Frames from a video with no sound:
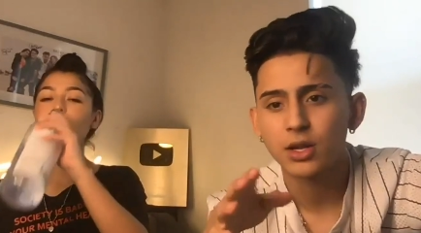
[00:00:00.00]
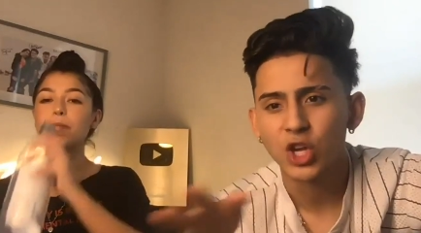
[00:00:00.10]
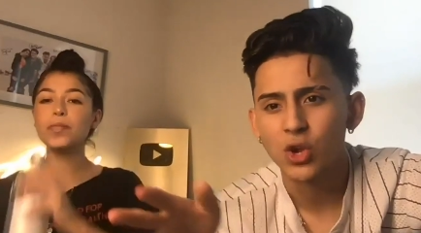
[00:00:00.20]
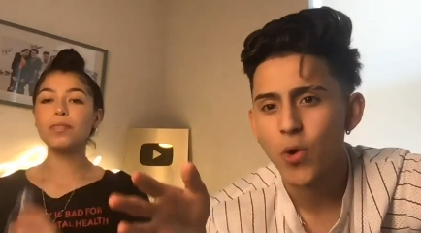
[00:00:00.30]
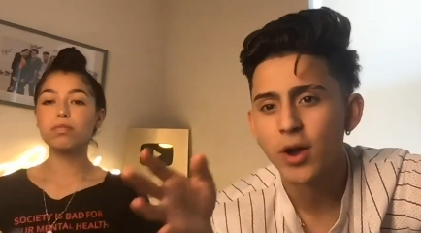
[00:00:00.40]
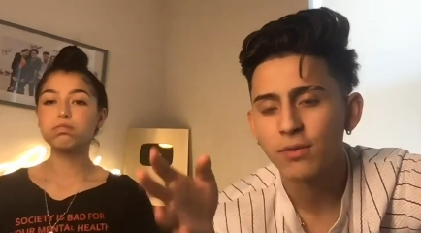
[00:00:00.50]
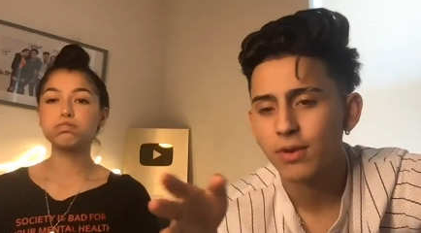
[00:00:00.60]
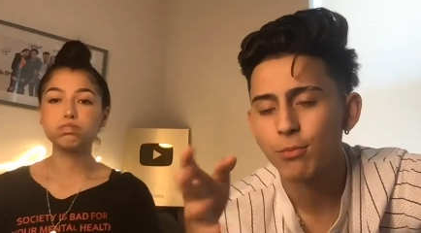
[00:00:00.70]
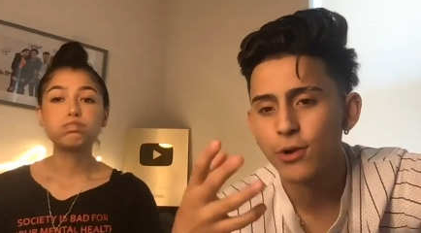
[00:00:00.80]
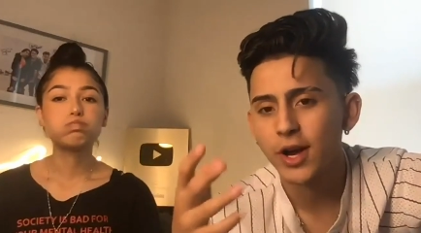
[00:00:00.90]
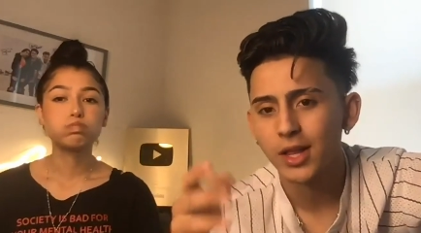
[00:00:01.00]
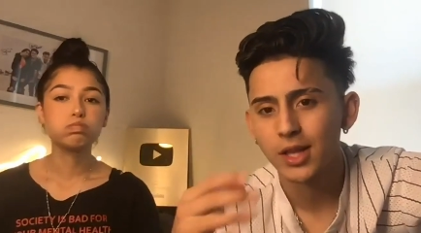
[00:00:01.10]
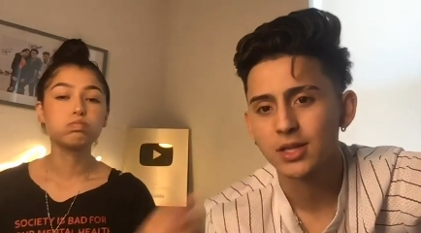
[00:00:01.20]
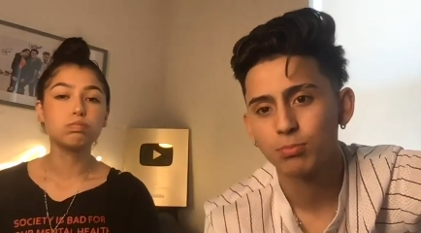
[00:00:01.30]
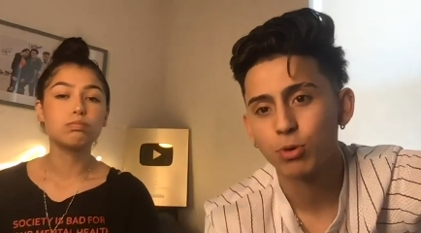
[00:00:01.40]
Speaker 1: January, February.
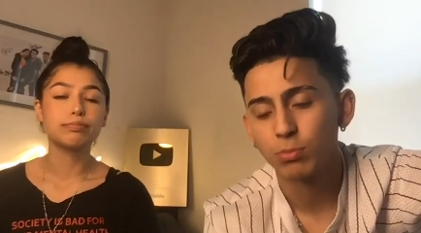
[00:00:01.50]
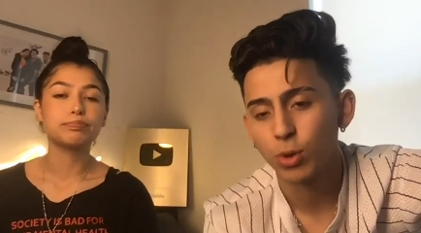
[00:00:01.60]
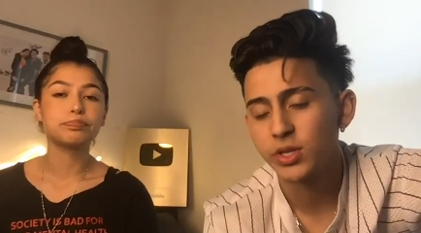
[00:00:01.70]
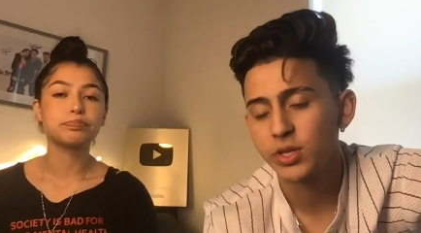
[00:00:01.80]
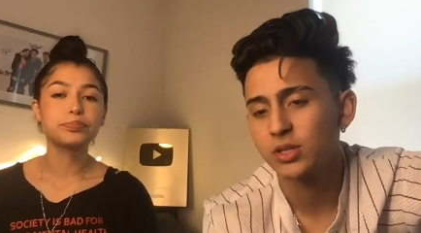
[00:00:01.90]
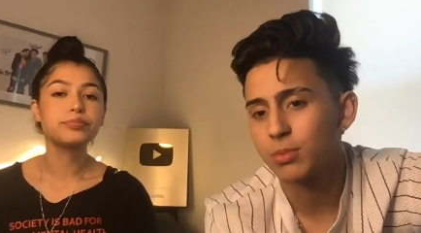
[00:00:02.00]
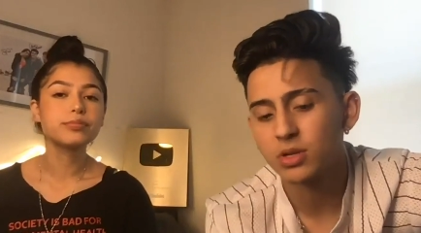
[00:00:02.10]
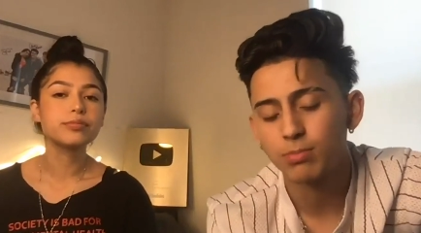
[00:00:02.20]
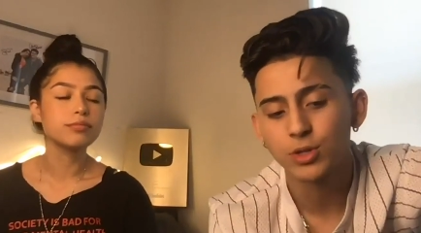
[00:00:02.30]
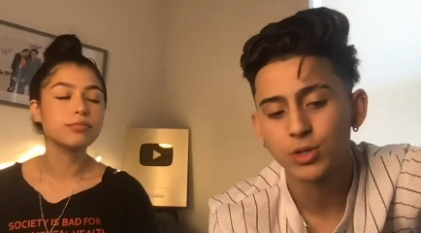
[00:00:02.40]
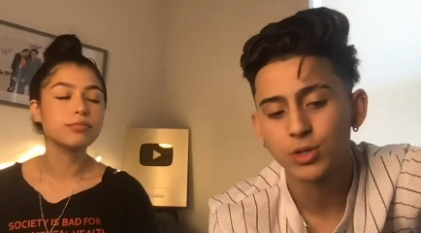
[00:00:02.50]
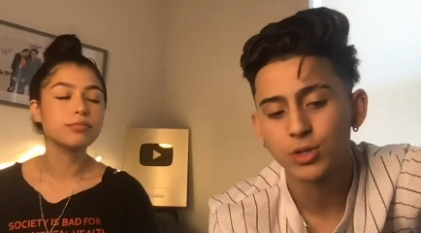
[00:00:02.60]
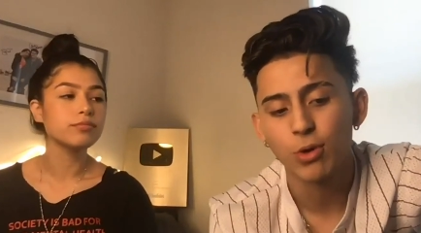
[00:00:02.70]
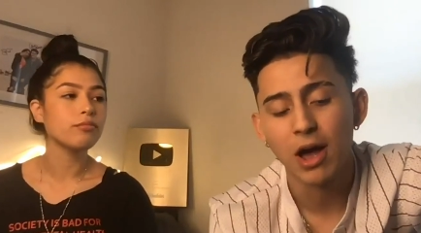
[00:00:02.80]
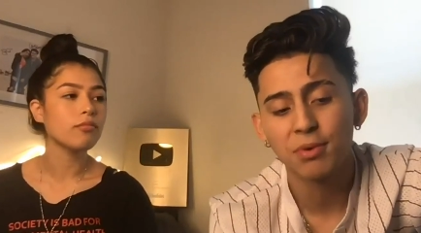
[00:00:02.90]
That's when Boys of Summer is supposed to
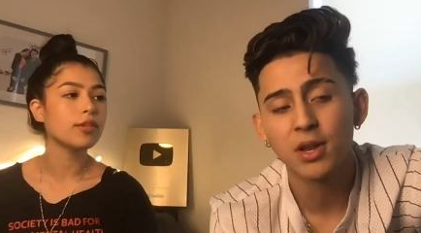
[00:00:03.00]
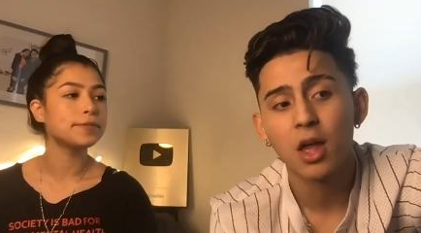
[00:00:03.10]
happen.